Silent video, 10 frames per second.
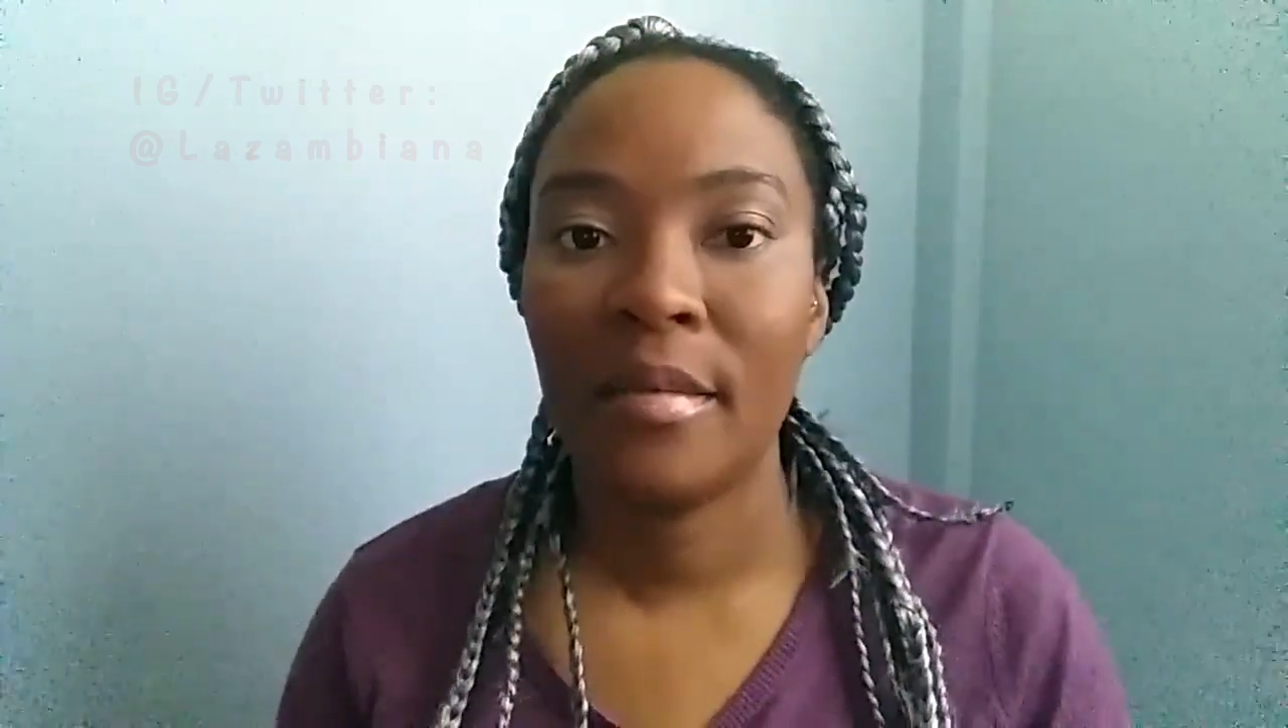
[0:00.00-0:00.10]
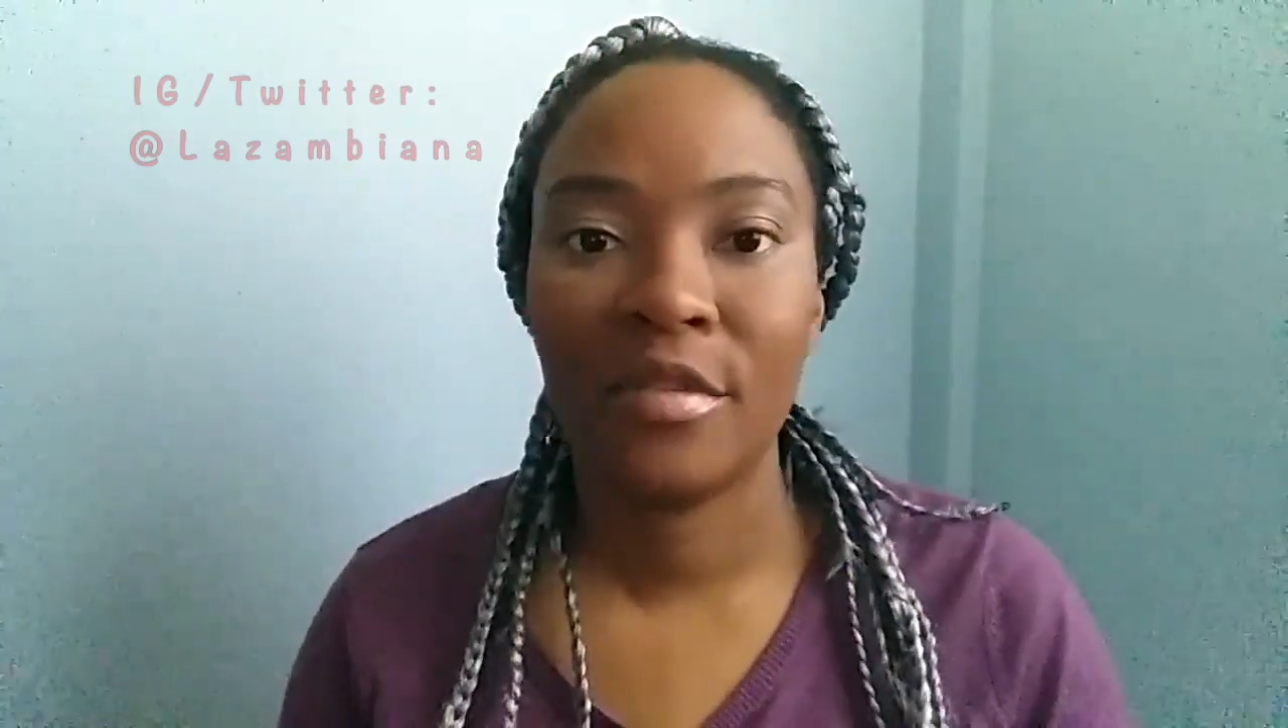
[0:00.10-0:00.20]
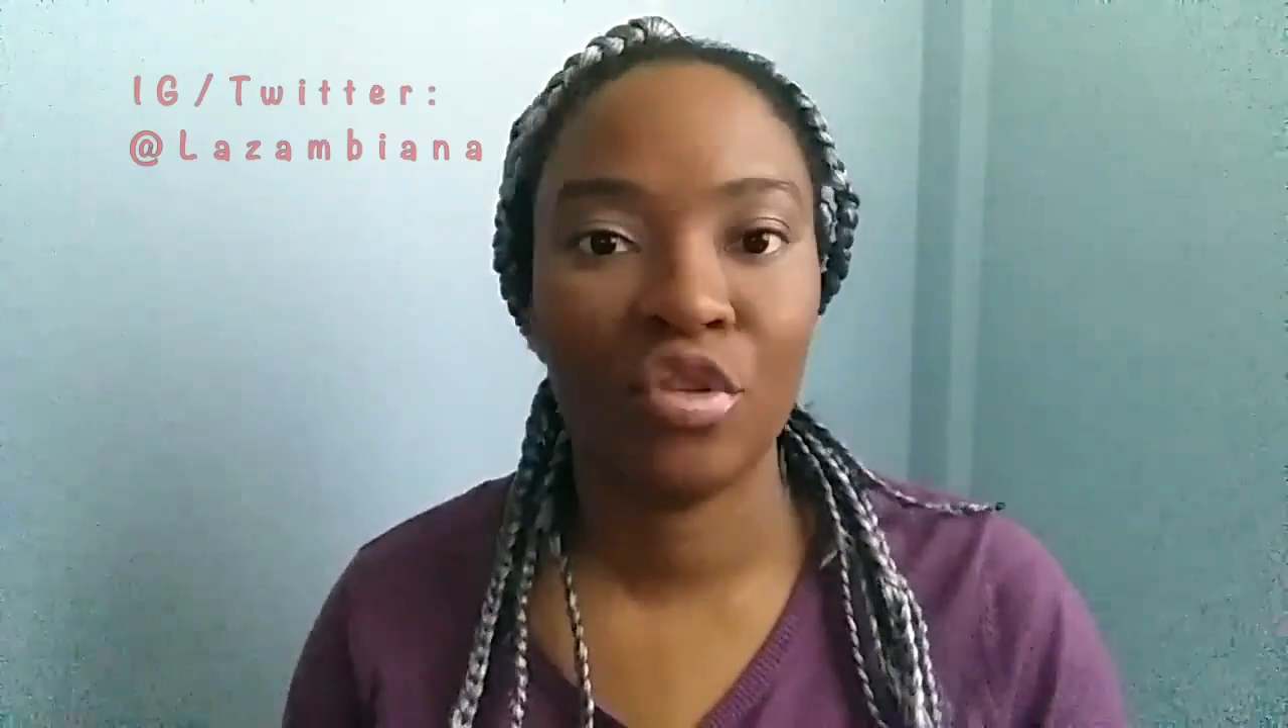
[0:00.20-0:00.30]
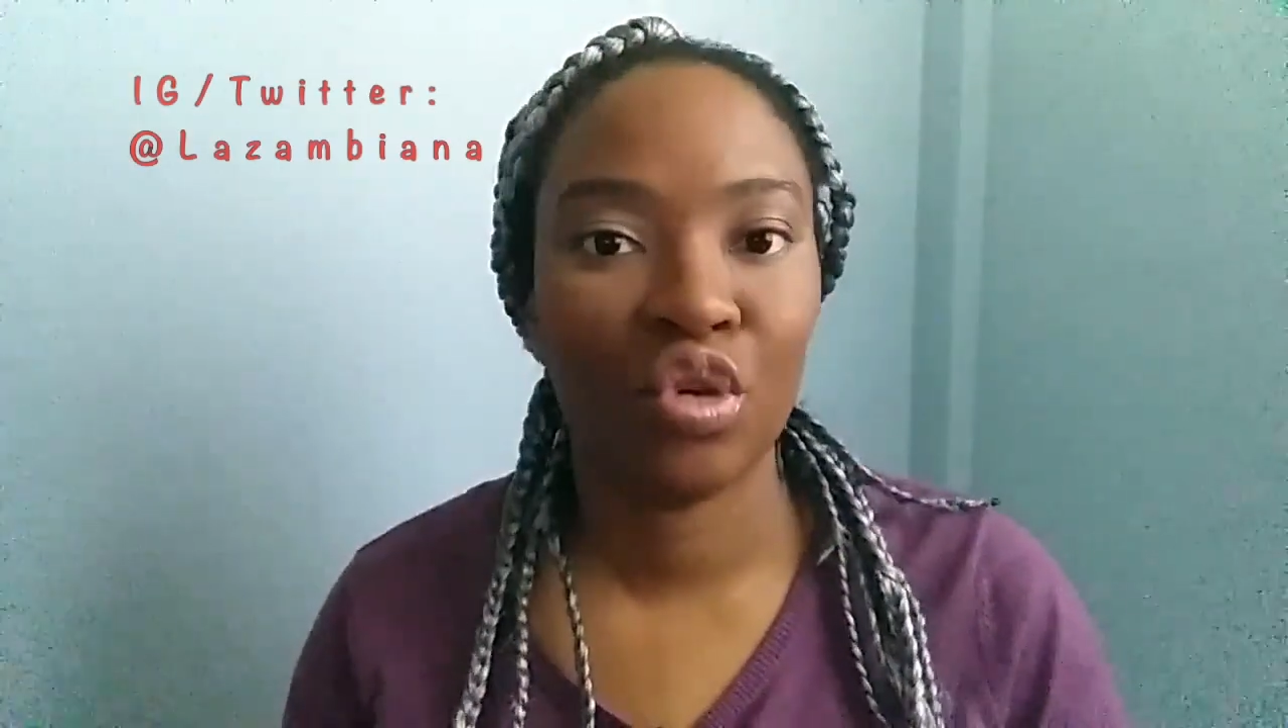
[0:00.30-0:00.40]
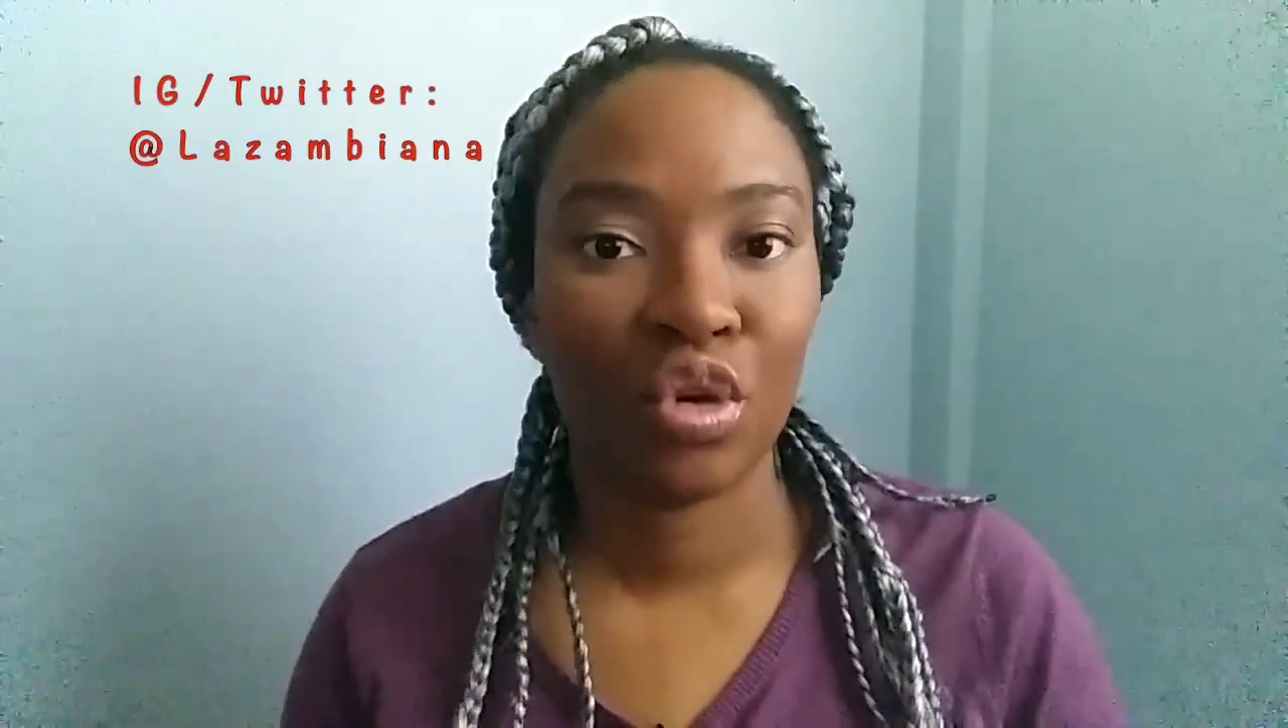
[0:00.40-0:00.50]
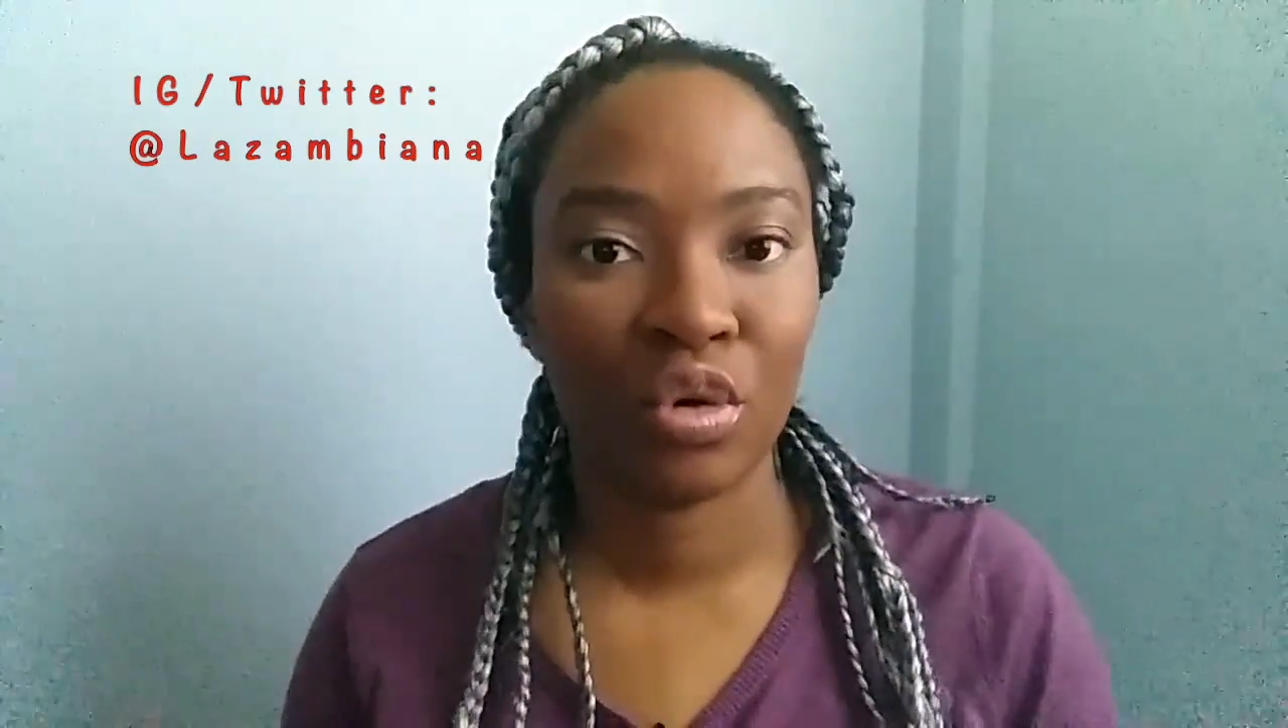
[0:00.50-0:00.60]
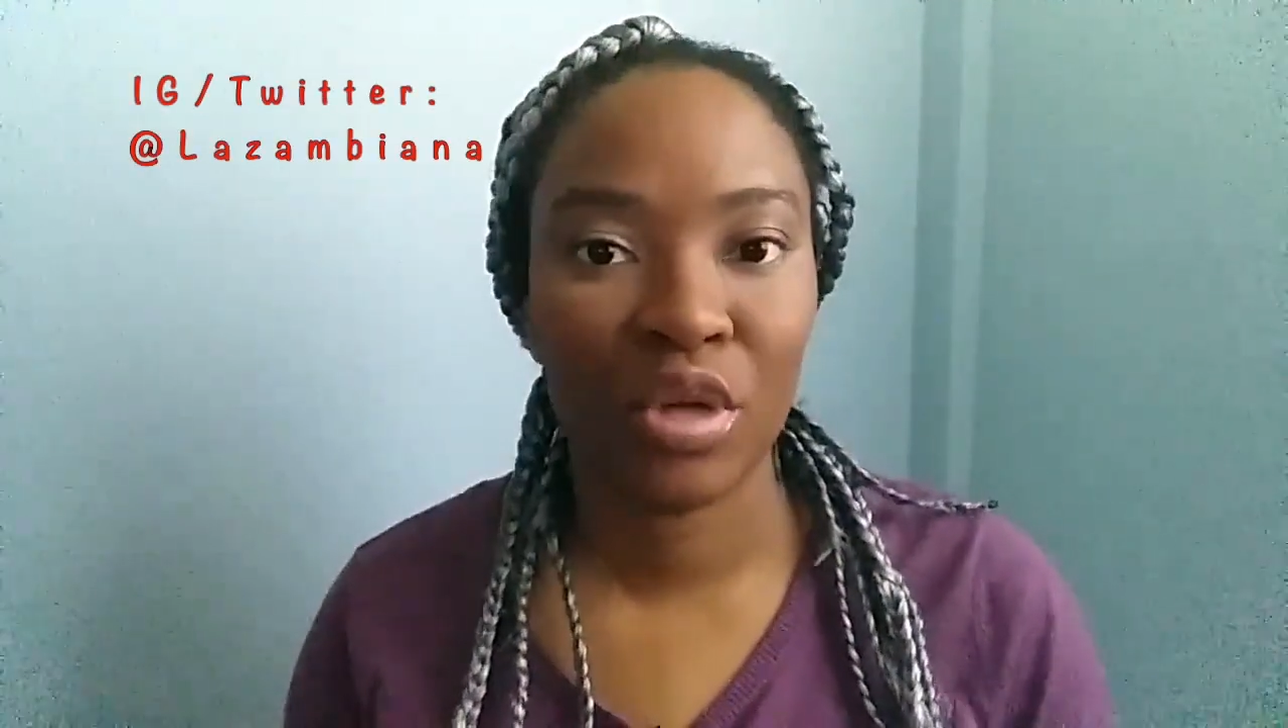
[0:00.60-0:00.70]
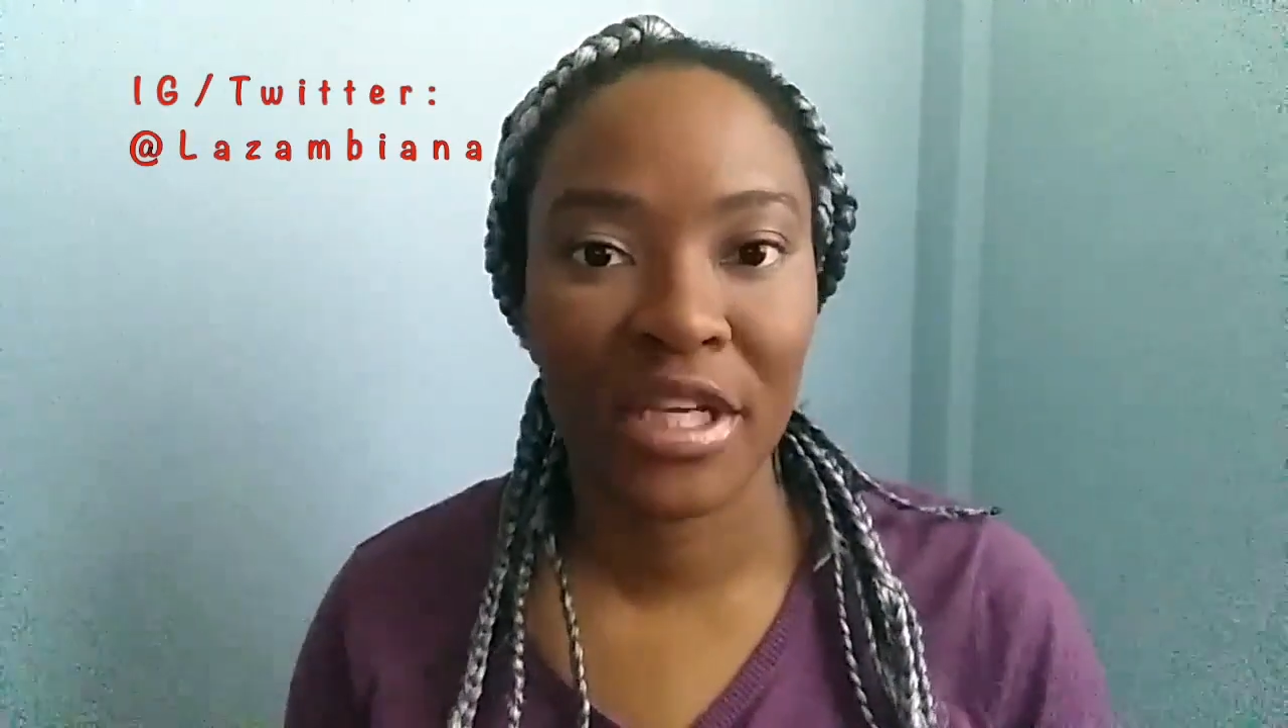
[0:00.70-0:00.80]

If you don't know